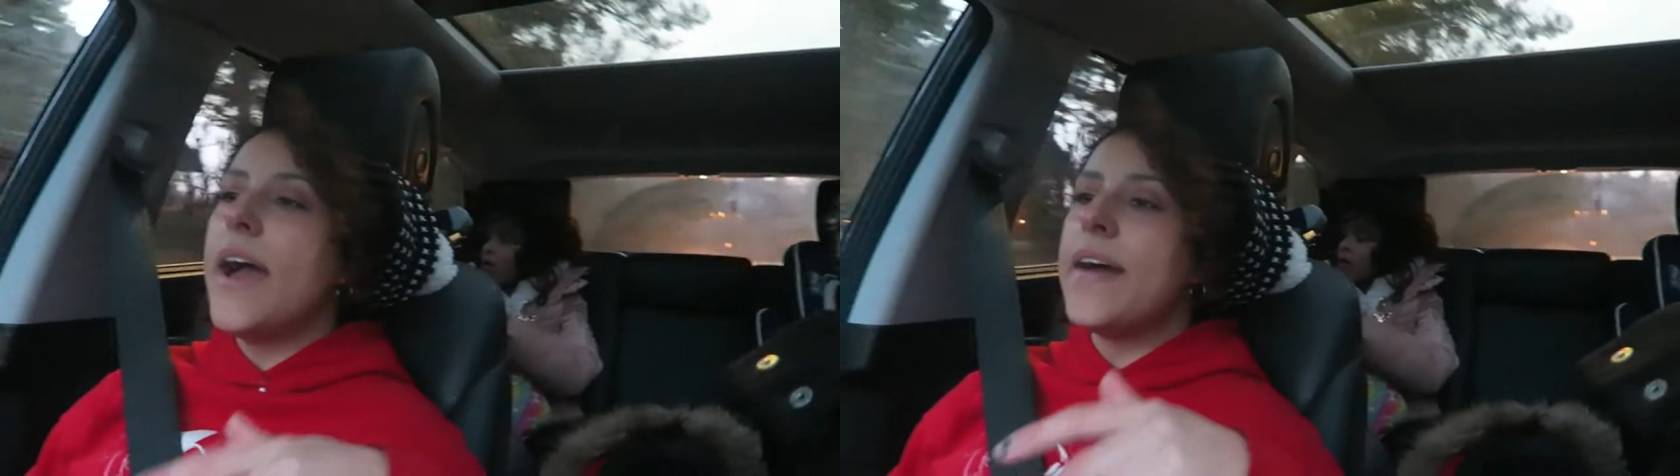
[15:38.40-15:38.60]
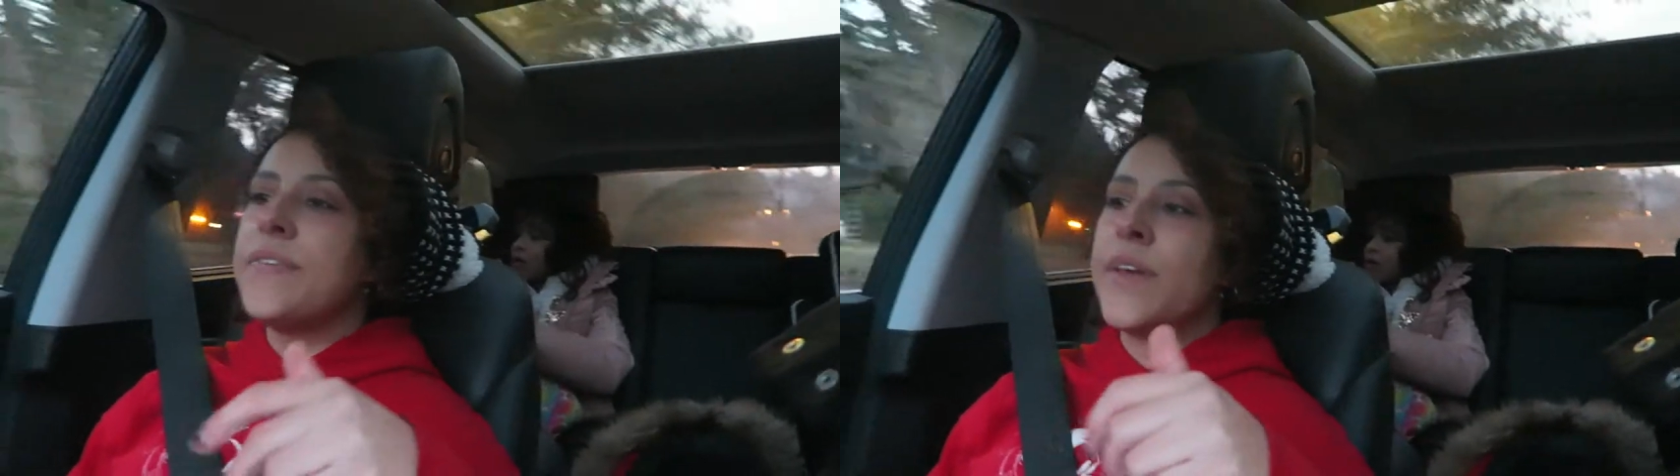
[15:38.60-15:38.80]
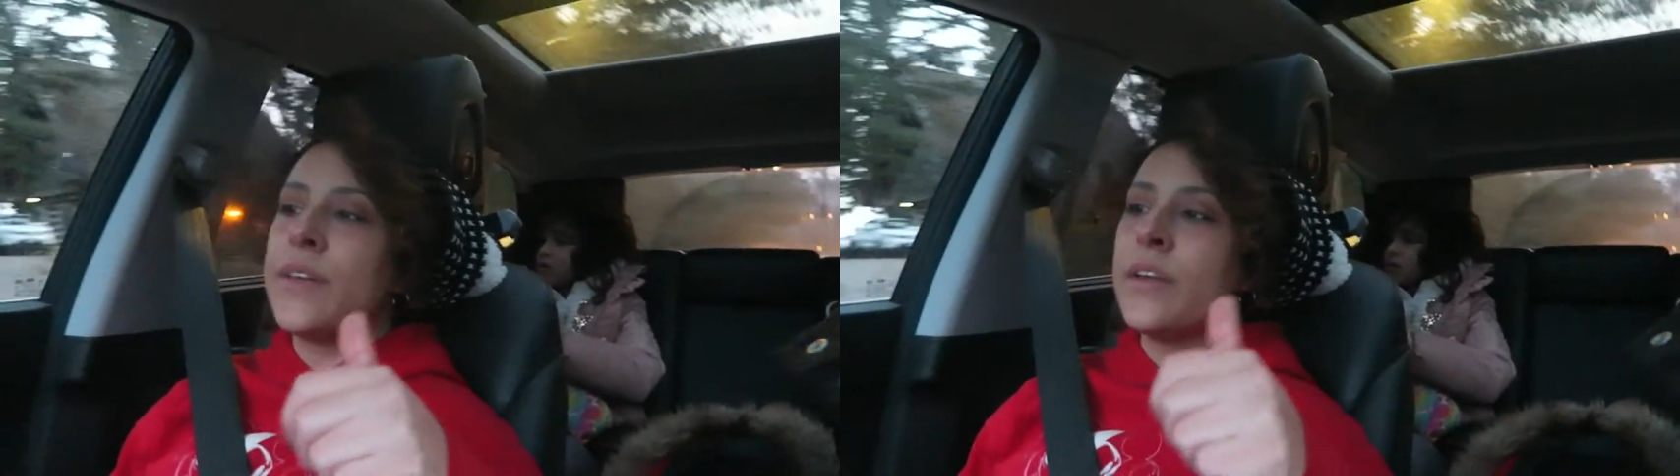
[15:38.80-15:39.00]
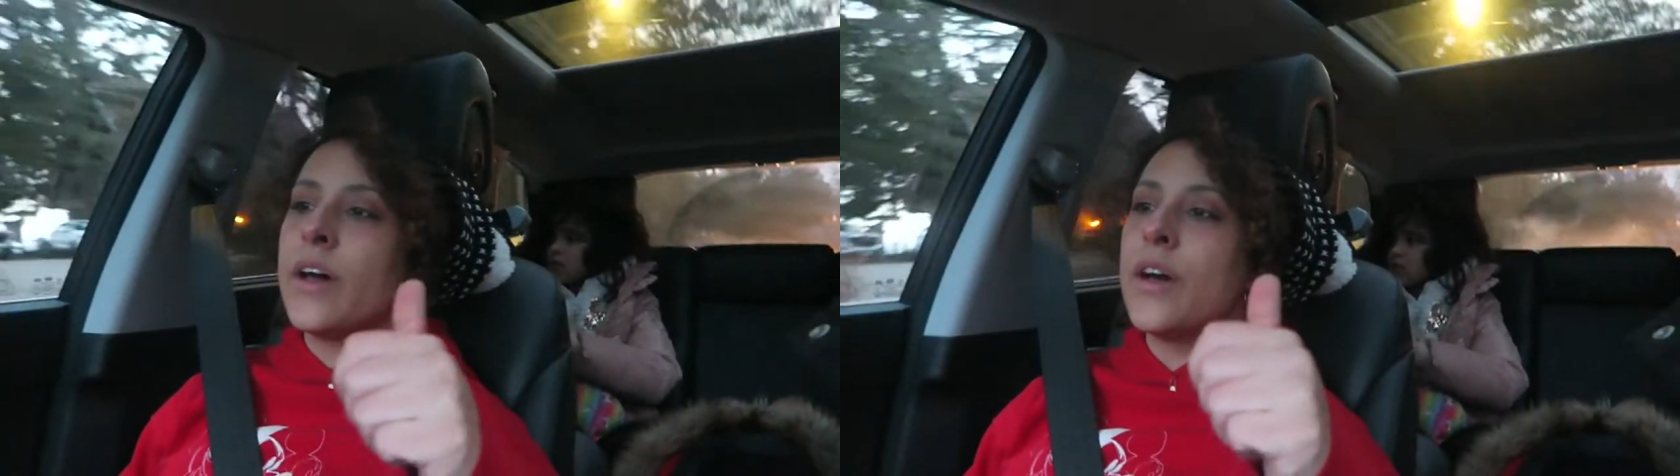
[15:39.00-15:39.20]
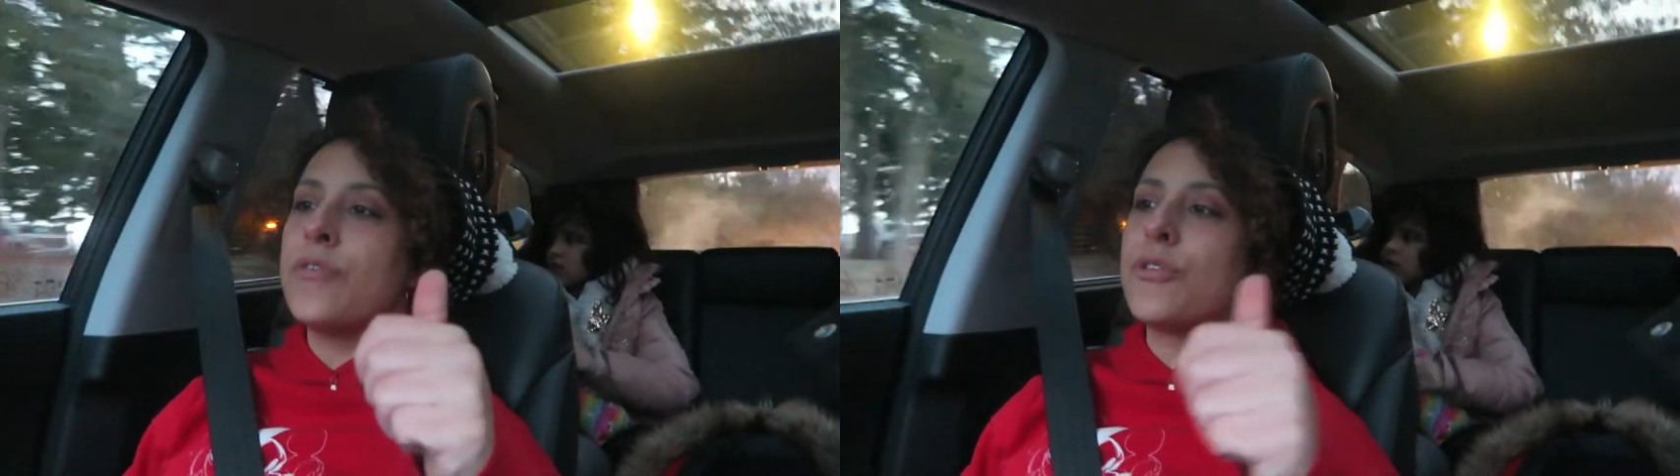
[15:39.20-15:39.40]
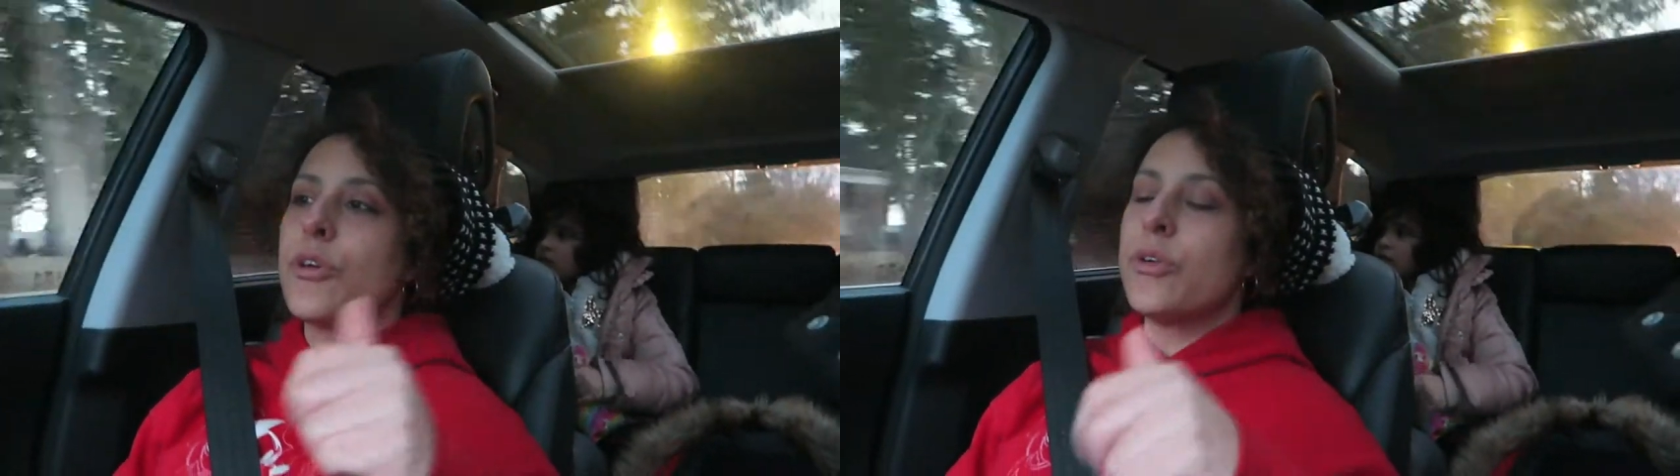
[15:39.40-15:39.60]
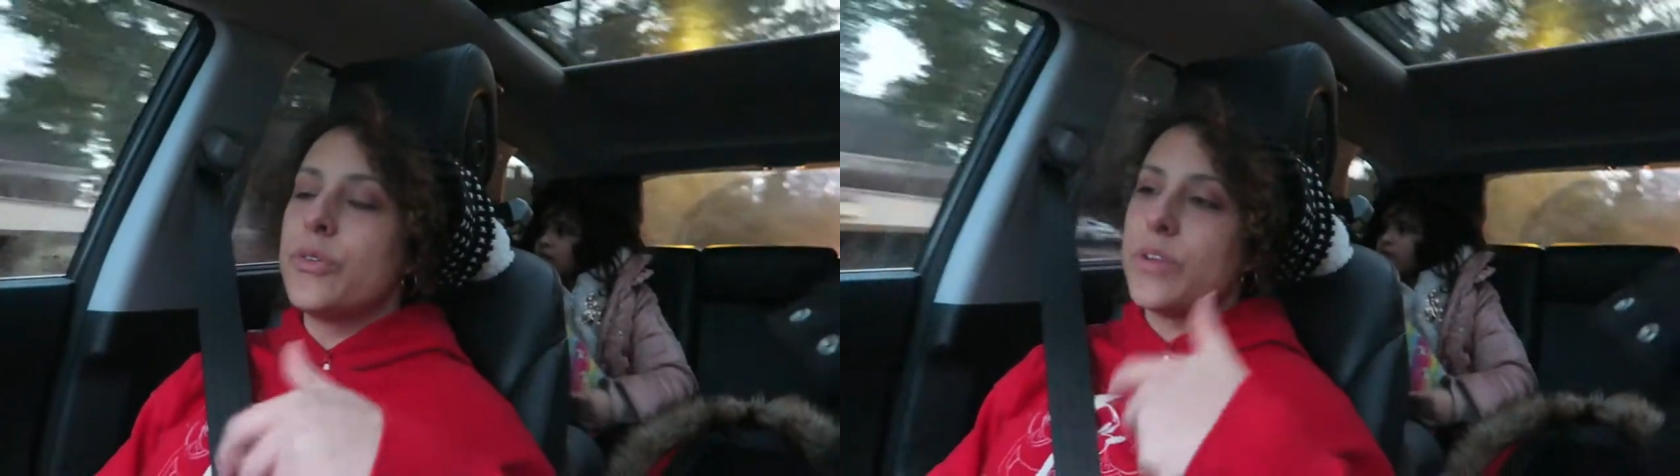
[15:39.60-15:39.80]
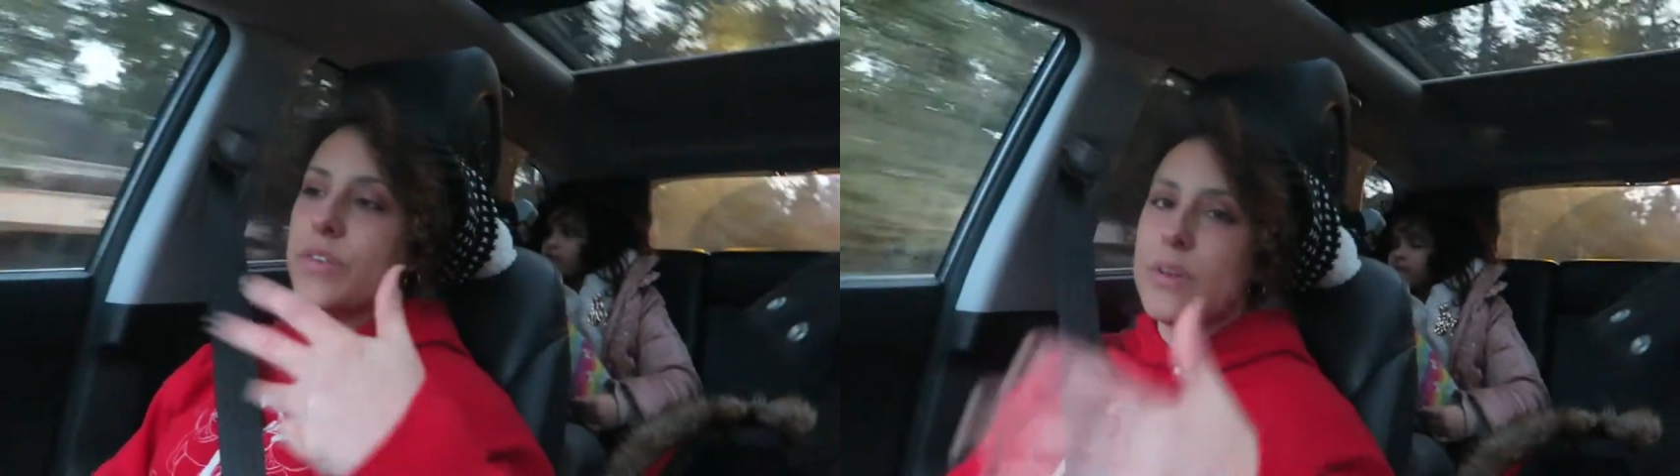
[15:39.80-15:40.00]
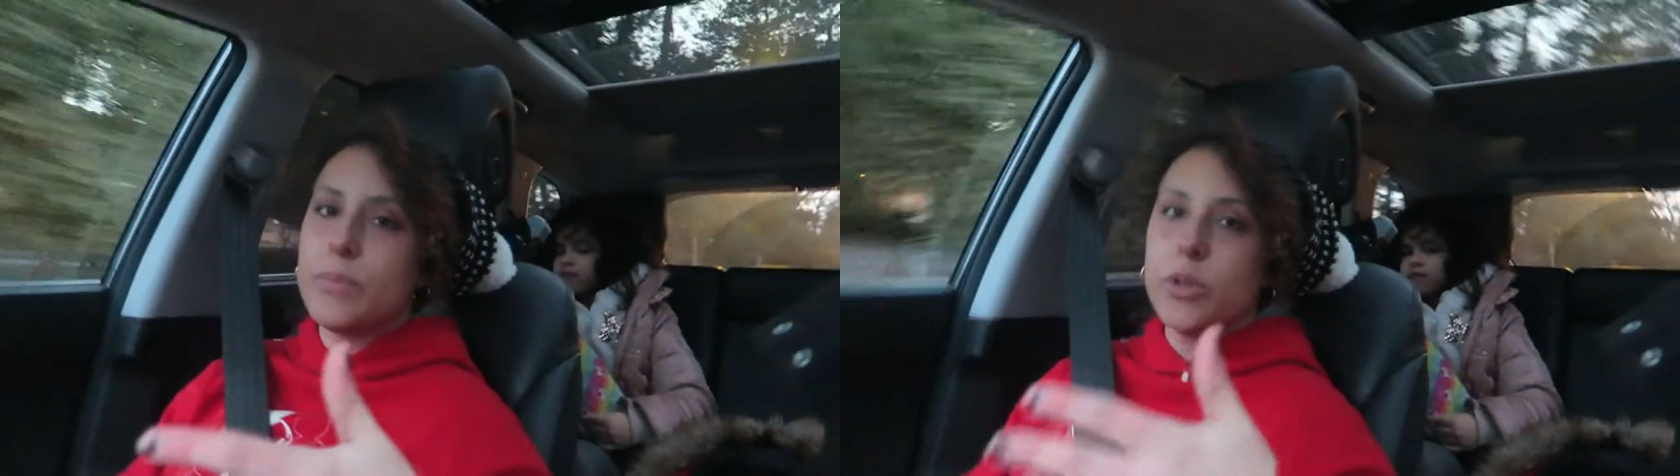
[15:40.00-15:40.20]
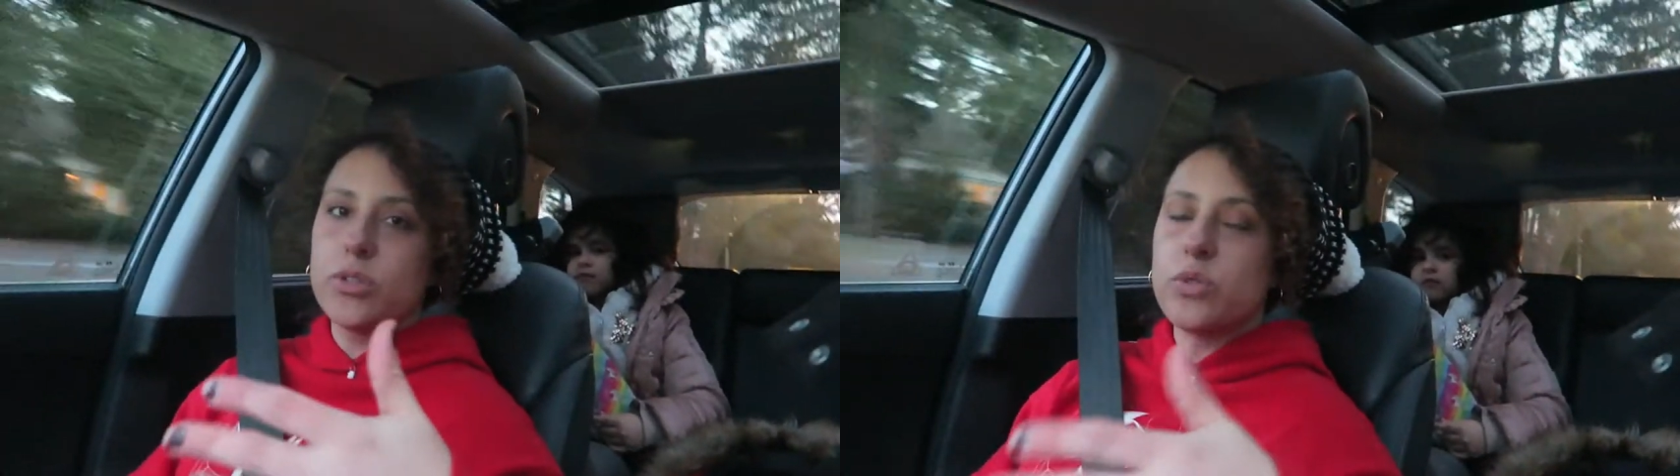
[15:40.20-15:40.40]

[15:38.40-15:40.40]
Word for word: And then for the other birds,